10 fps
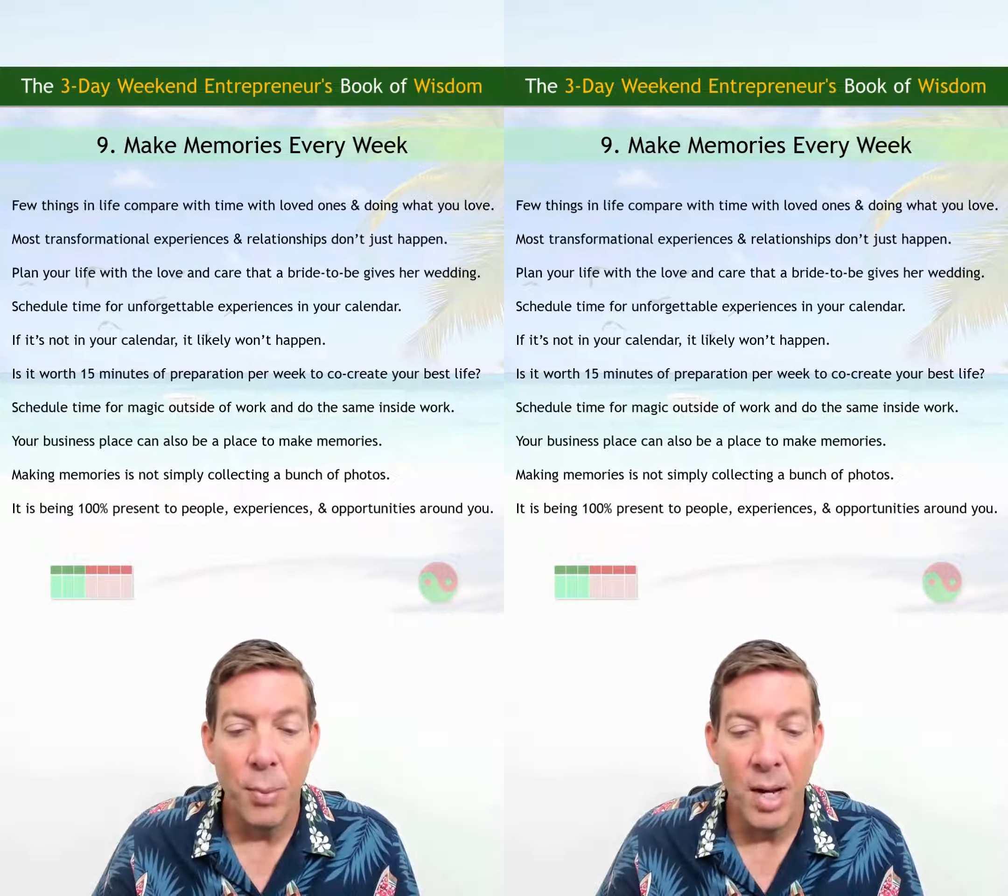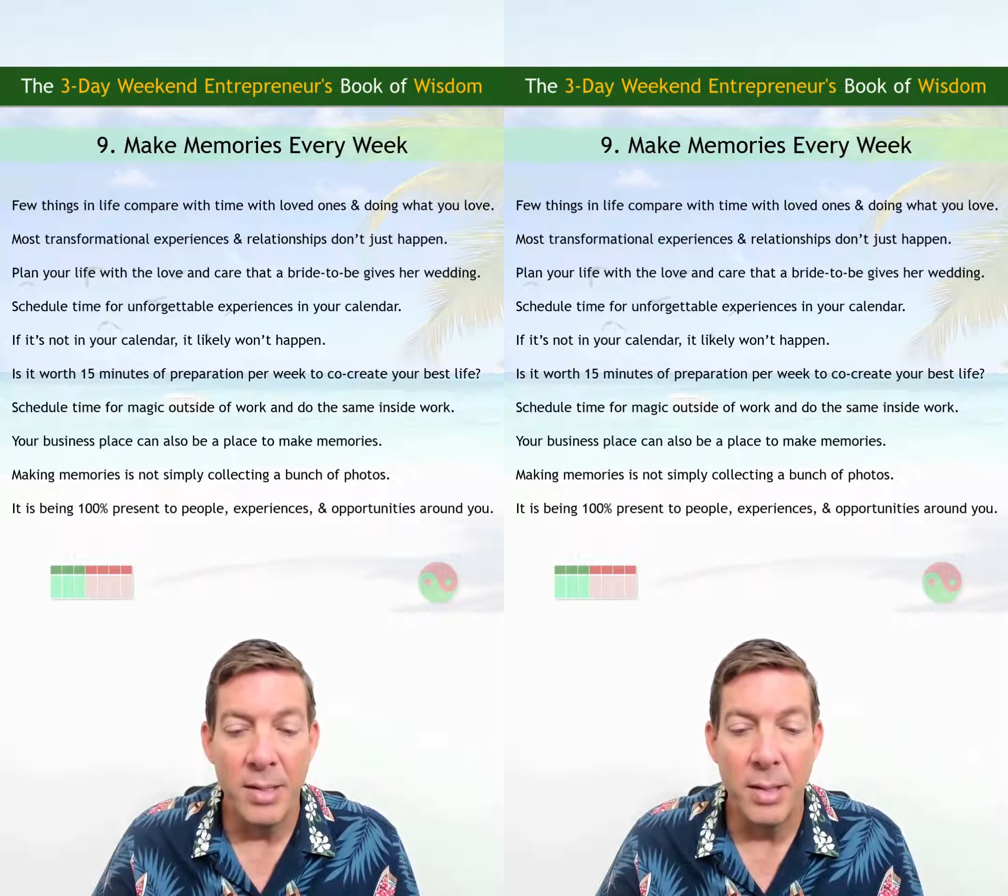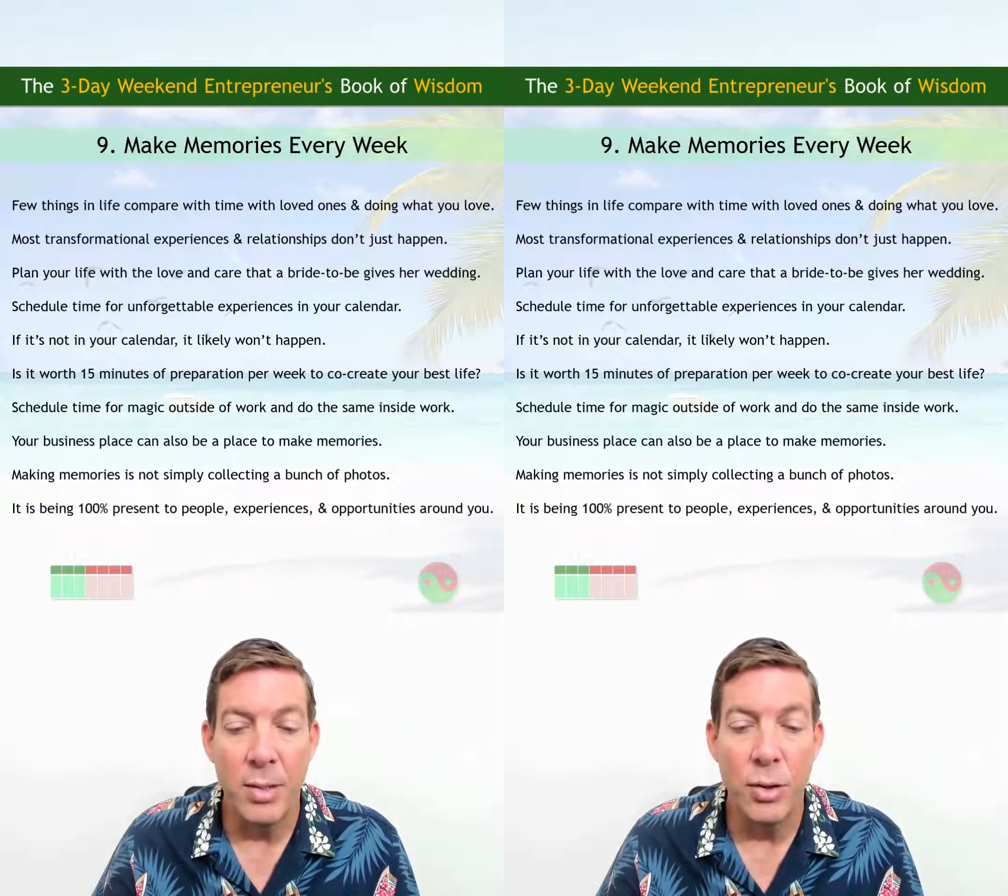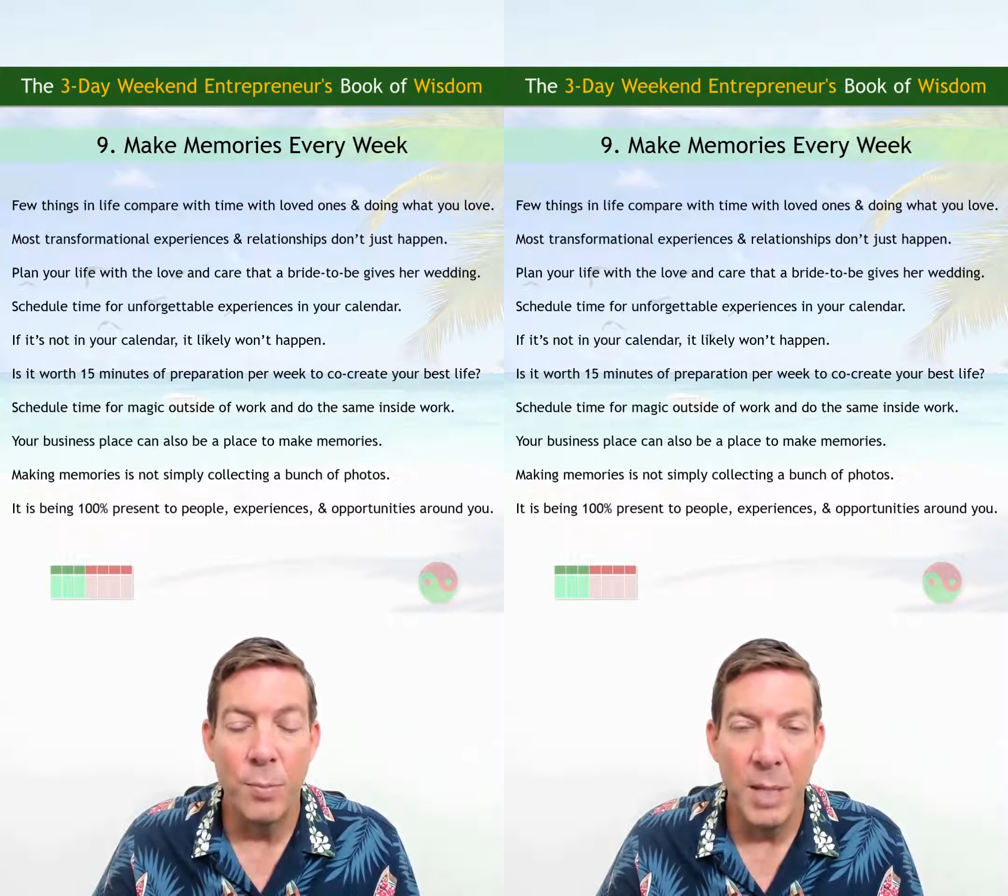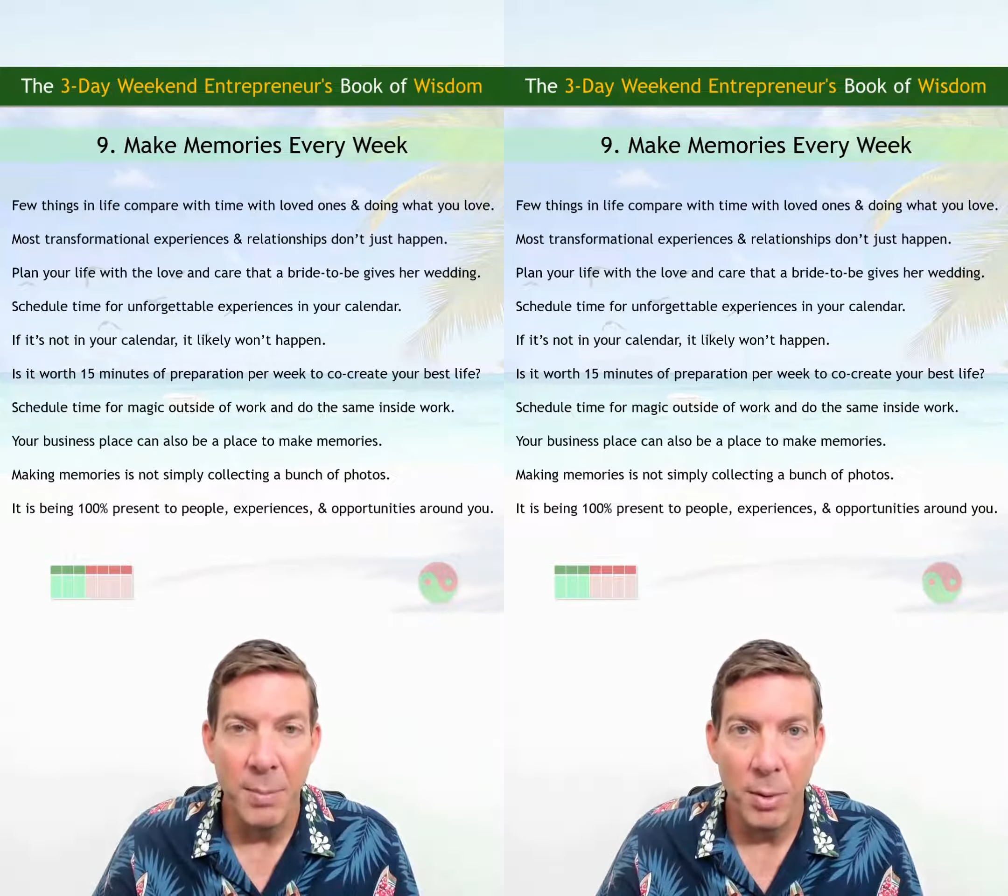present
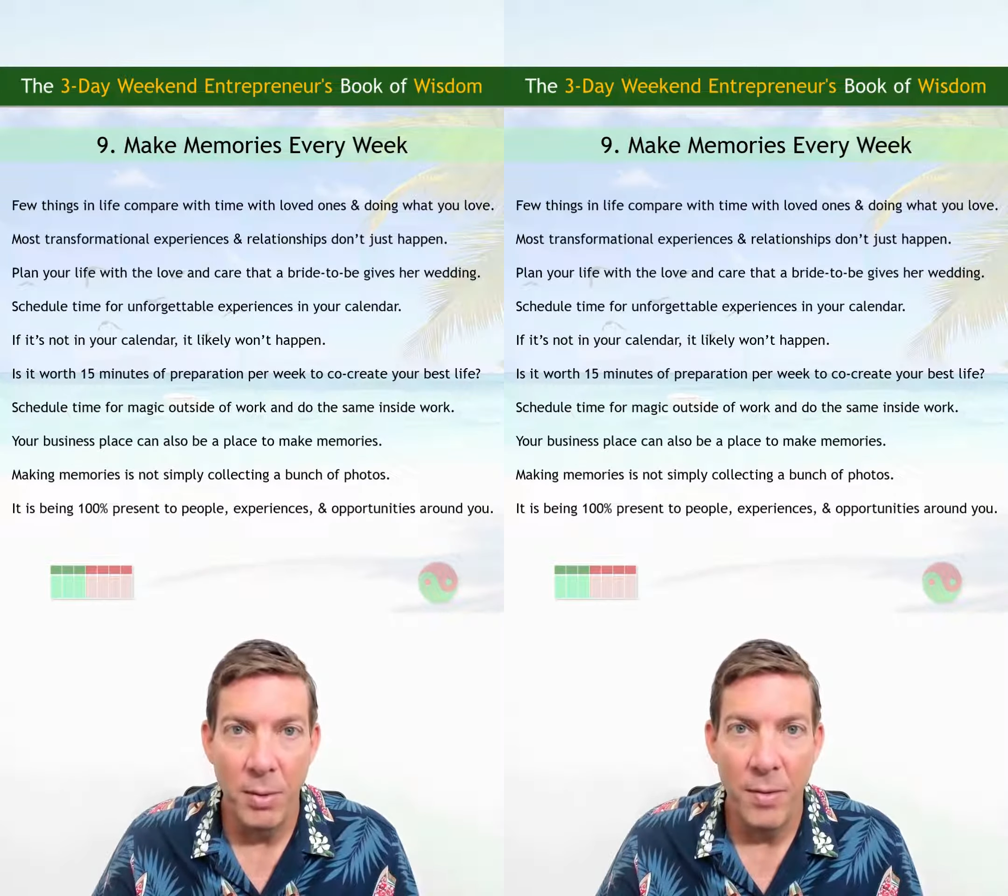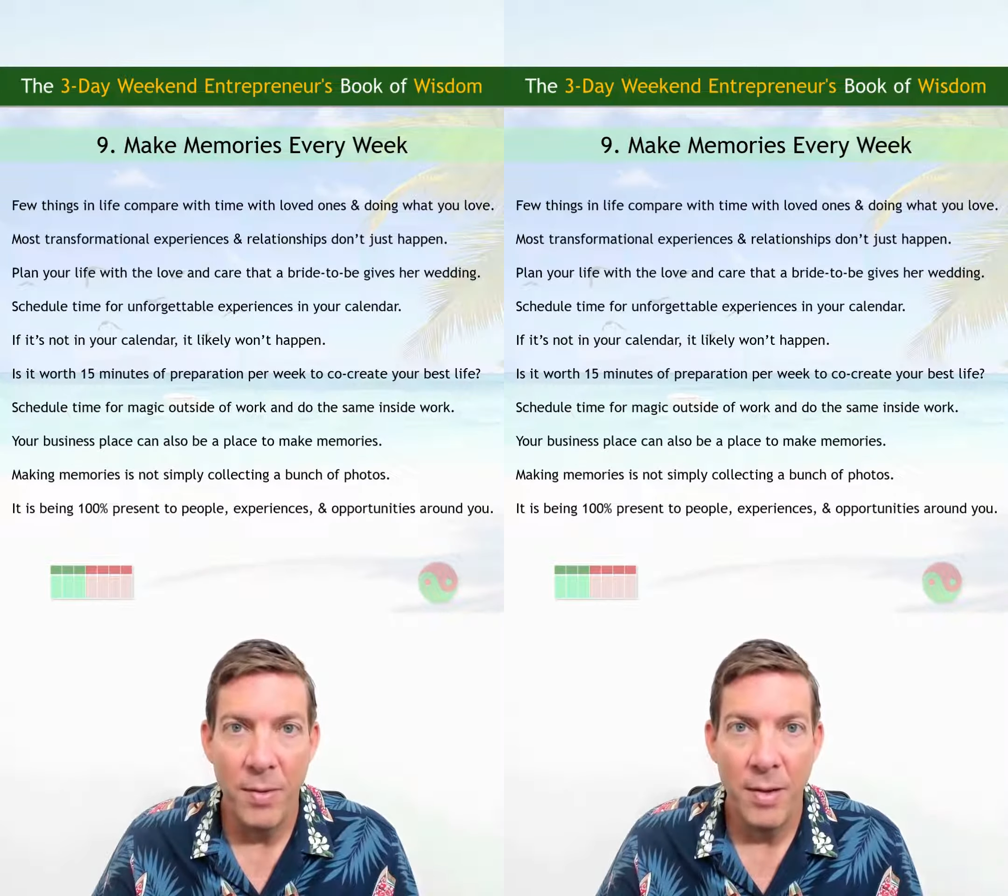to people,